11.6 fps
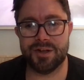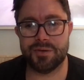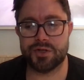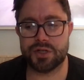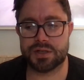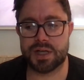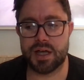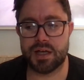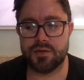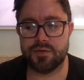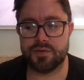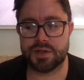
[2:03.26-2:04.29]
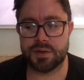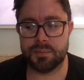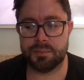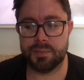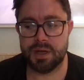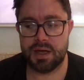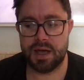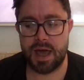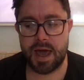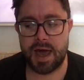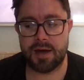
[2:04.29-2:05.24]
just kind of some
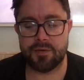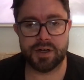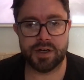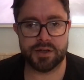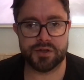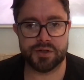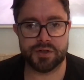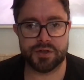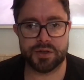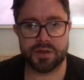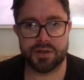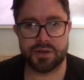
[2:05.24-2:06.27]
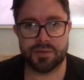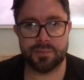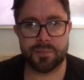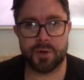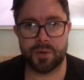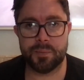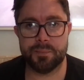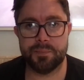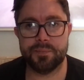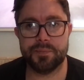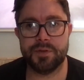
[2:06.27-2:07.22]
average or
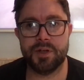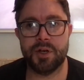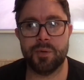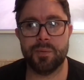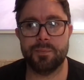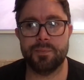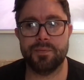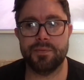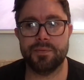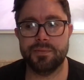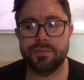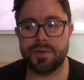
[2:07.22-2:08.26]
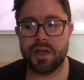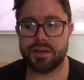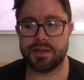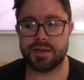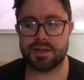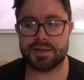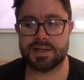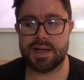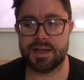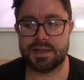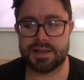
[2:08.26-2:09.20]
nothing that
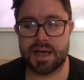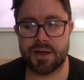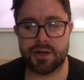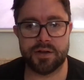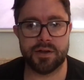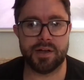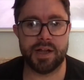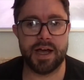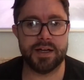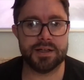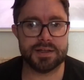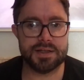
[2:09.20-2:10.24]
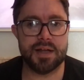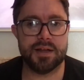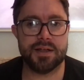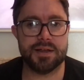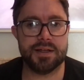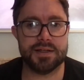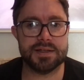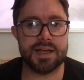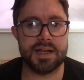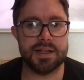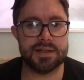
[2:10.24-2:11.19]
stands out on the legs, nothing that
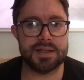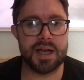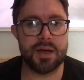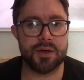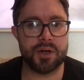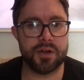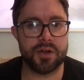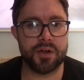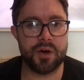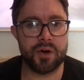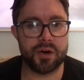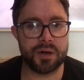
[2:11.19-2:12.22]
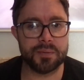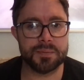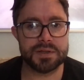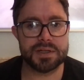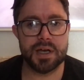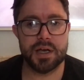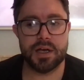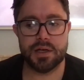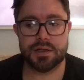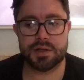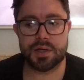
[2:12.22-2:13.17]
stands out on the arms.
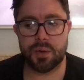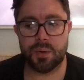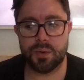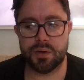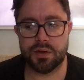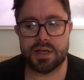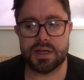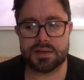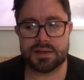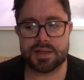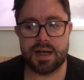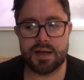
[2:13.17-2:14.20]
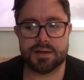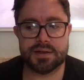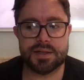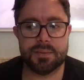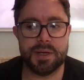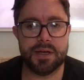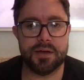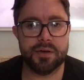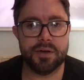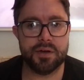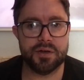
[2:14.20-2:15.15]
So this tends to be a
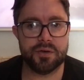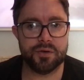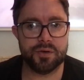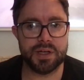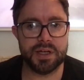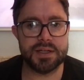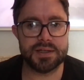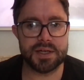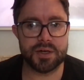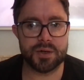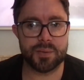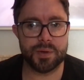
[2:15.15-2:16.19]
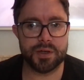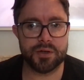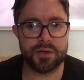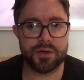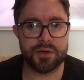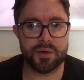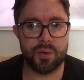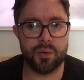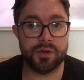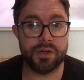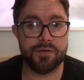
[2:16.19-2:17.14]
little easier when you're
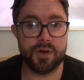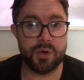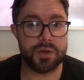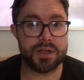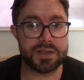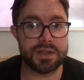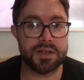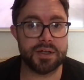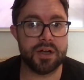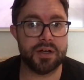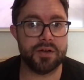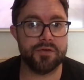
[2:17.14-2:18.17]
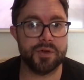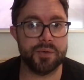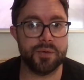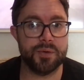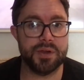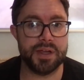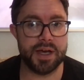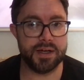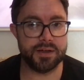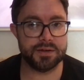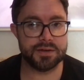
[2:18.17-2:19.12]
only focusing on a few
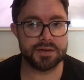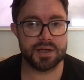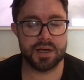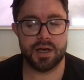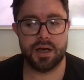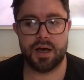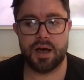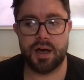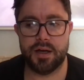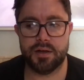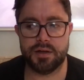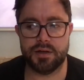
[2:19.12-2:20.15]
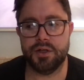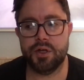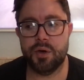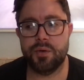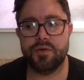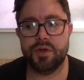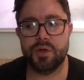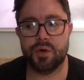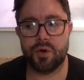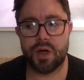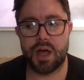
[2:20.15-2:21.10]
things. If you
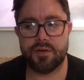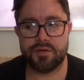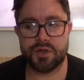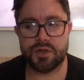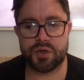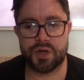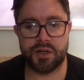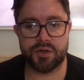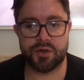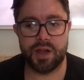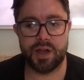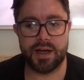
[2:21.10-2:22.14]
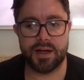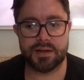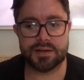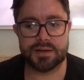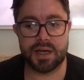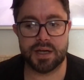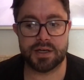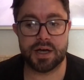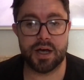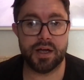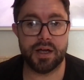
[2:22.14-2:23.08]
don't have to train your legs a
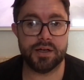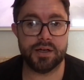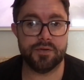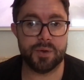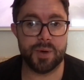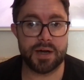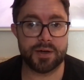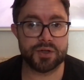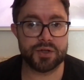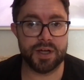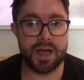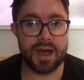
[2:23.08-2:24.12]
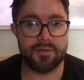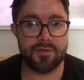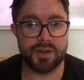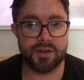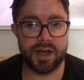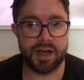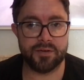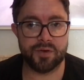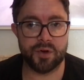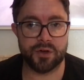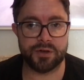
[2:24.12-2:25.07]
ton, if you actually have the leg
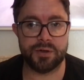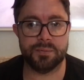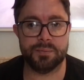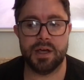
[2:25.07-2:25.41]
volume,